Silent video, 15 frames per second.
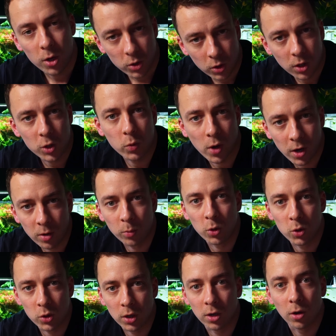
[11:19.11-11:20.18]
so that's why I'm
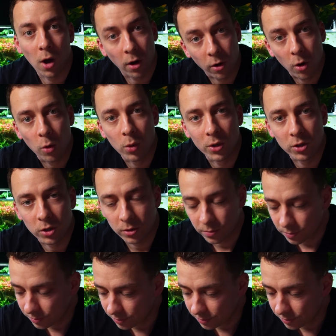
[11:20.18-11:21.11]
using RO water.